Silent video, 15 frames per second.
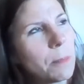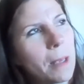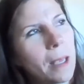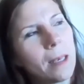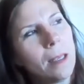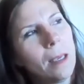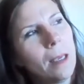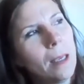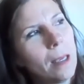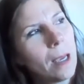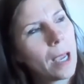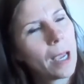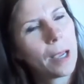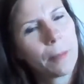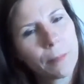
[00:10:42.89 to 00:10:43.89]
But
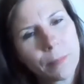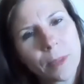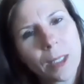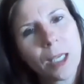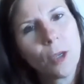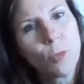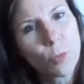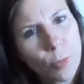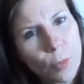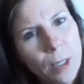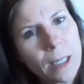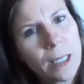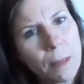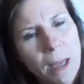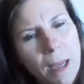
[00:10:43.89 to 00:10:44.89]
it
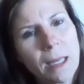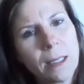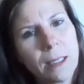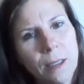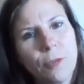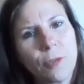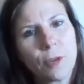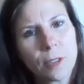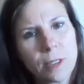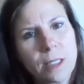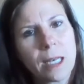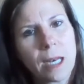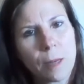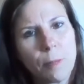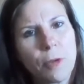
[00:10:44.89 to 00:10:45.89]
really made a difference
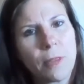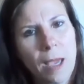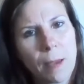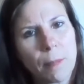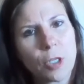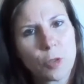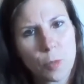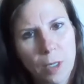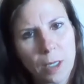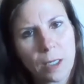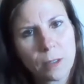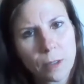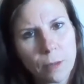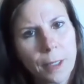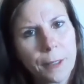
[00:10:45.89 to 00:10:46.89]
that I put that much work
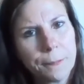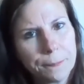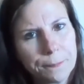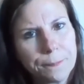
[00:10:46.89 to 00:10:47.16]
into it.